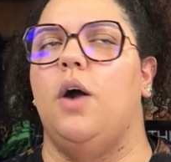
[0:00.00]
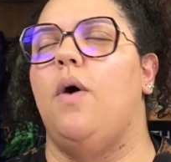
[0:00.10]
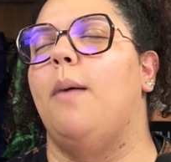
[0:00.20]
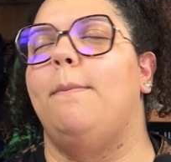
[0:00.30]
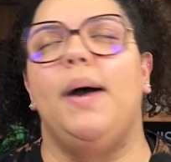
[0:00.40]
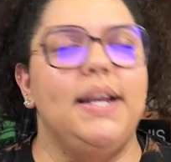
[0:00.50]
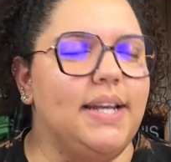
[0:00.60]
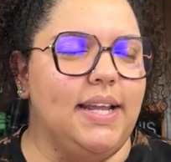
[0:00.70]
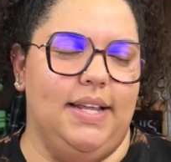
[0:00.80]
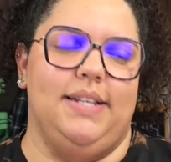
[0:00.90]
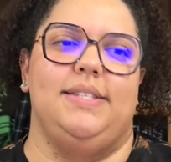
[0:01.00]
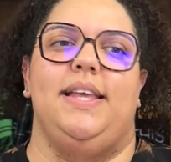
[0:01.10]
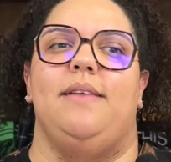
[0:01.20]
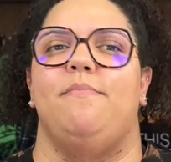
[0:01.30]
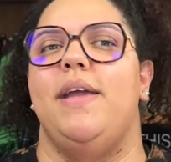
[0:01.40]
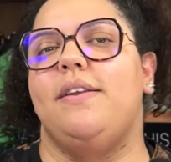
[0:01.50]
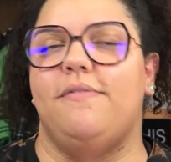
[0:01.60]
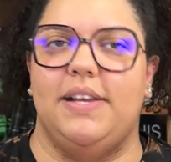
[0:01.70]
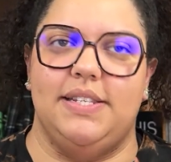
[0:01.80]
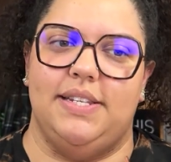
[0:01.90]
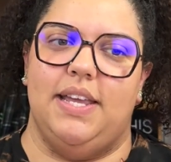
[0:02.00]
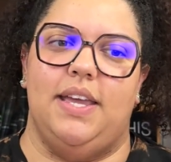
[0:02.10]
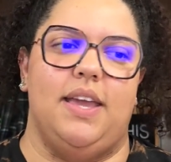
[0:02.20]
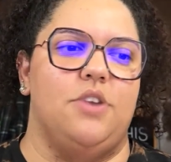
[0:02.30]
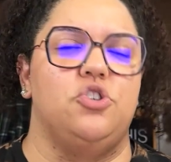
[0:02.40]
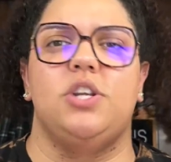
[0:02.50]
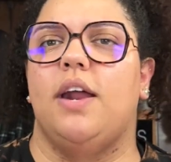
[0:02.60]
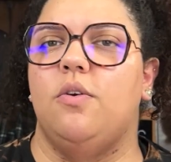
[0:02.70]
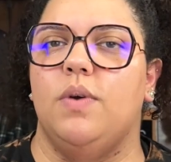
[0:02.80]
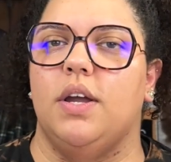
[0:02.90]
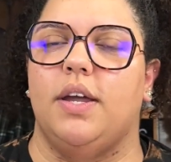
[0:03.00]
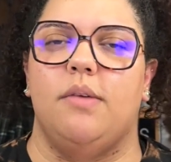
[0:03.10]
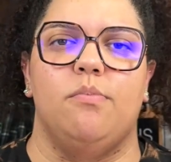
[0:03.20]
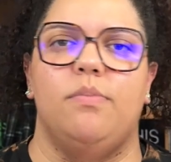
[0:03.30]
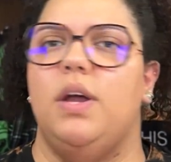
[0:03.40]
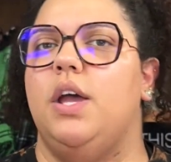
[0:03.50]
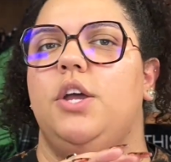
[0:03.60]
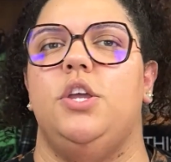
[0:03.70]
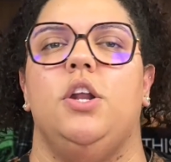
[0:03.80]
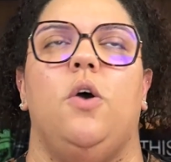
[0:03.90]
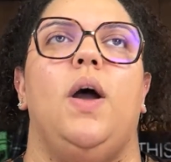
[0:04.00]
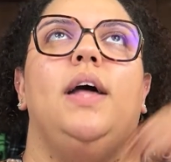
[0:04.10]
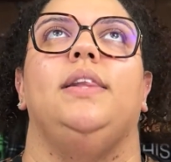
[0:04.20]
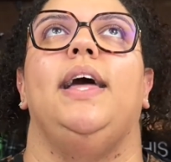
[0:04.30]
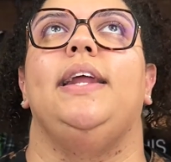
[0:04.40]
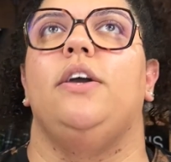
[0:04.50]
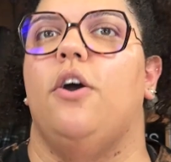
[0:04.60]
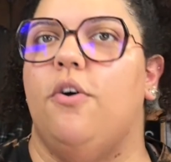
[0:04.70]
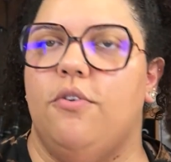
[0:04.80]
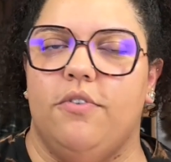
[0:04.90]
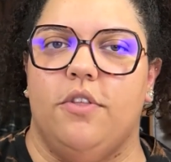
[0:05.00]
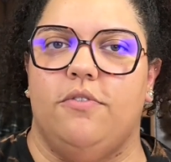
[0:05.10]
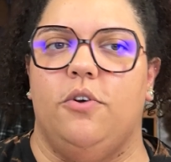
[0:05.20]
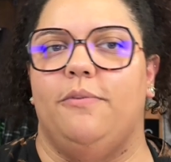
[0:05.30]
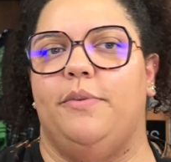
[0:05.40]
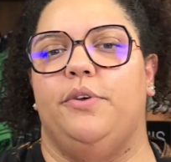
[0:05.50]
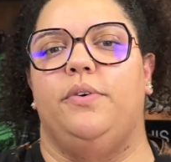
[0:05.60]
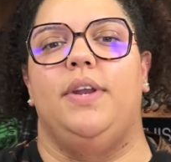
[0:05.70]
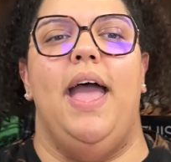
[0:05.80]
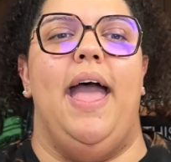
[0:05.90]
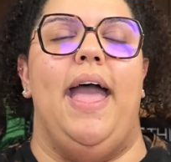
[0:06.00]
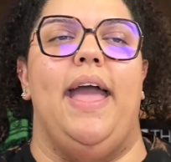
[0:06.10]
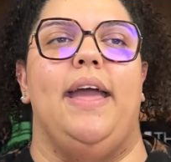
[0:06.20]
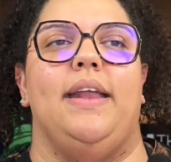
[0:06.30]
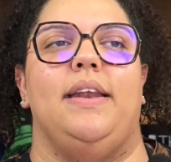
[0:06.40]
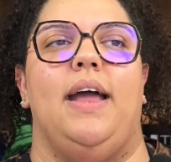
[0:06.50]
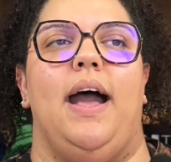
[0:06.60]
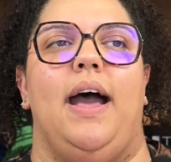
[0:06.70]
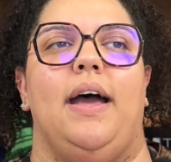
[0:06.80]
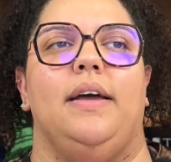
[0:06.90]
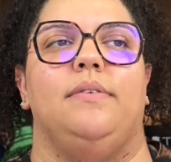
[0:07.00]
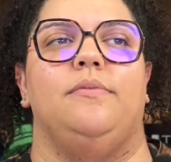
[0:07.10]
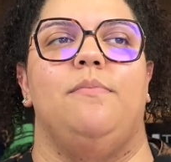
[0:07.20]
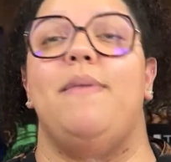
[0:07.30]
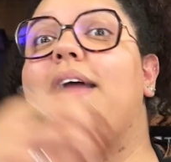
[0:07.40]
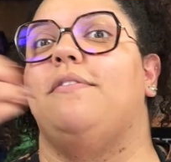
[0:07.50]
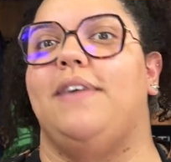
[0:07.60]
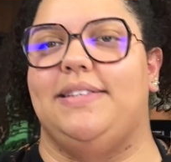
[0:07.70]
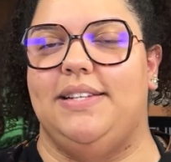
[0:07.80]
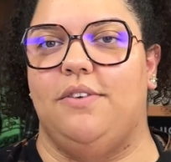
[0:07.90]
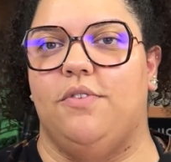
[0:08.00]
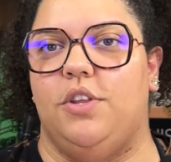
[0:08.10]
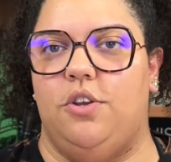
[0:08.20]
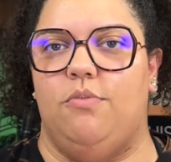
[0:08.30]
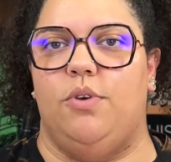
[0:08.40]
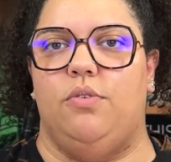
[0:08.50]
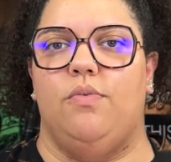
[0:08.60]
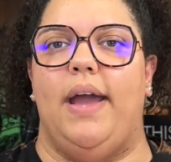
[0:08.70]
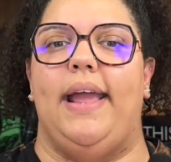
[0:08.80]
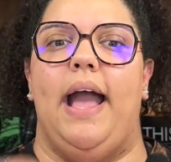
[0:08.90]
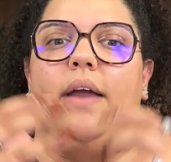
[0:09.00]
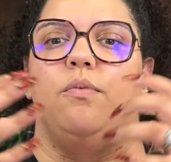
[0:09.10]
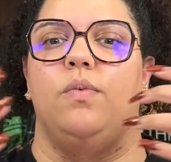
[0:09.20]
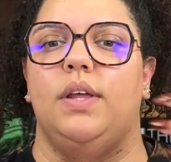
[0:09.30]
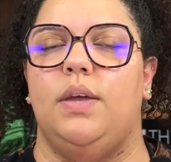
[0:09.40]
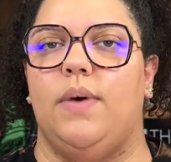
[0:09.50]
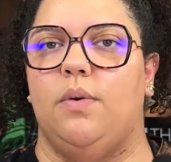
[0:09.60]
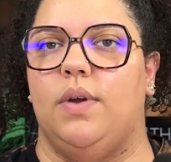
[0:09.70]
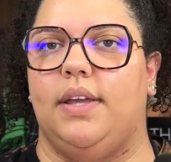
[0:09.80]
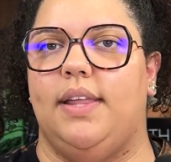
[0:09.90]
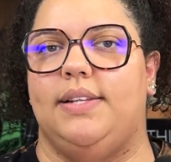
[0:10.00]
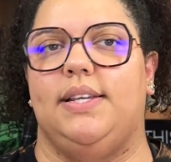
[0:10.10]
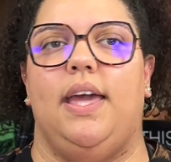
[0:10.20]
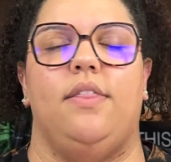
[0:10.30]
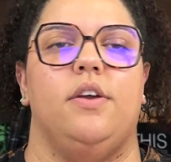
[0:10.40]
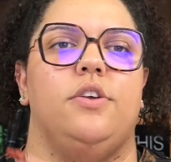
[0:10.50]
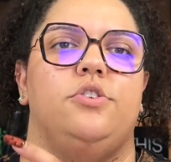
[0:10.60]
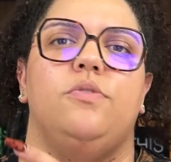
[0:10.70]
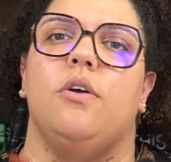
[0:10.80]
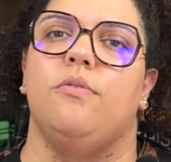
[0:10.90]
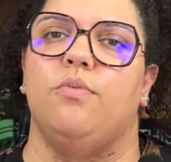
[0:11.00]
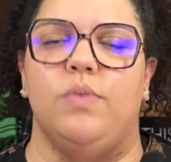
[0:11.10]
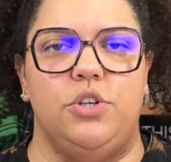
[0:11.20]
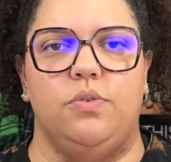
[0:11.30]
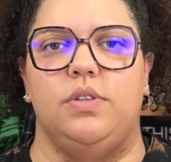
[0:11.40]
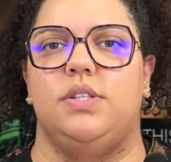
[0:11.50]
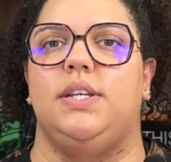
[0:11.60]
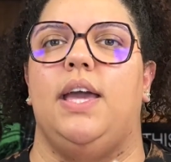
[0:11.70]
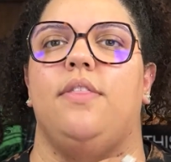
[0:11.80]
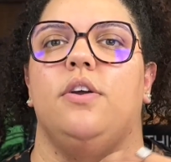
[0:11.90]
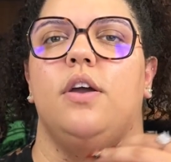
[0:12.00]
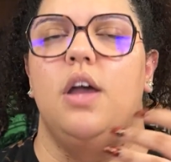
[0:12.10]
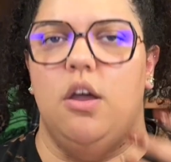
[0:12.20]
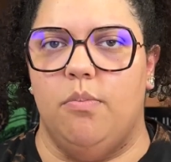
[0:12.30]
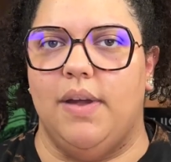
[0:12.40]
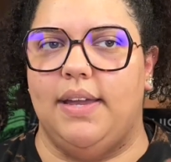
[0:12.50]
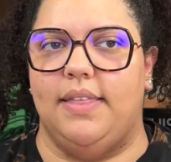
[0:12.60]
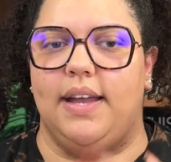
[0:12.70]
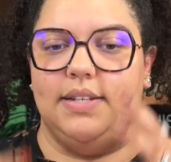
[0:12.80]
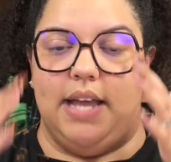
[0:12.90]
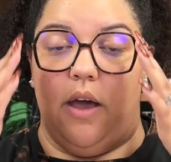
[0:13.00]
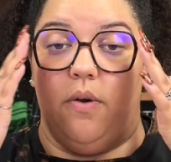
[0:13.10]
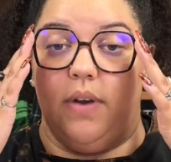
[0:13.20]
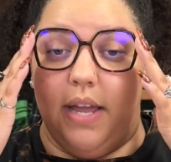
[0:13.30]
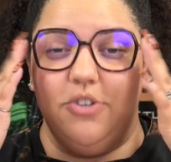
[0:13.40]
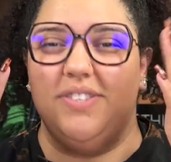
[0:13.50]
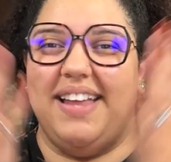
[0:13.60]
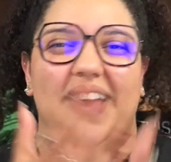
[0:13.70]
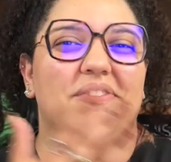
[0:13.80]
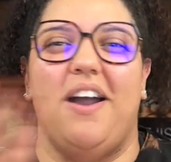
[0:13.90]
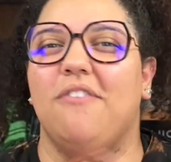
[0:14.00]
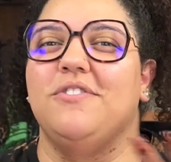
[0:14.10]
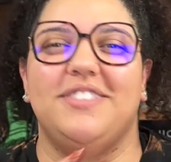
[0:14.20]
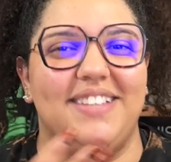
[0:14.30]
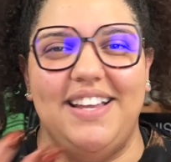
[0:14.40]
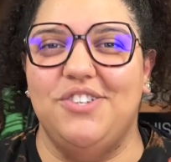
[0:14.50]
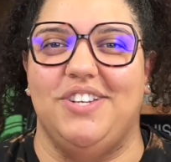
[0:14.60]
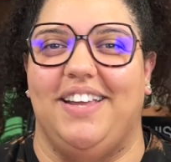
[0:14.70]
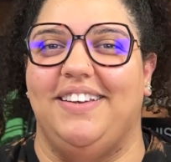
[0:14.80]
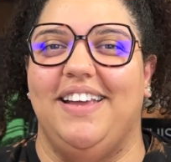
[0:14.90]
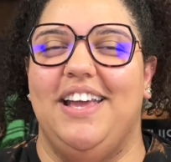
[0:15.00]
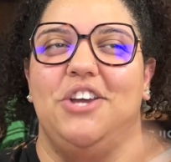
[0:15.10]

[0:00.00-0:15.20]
abundance and manifesting and shadow work and, letting go for the full moon and manifesting for the new moon, right? I really want to work that together, do our rituals together, break that down, and just have conversation.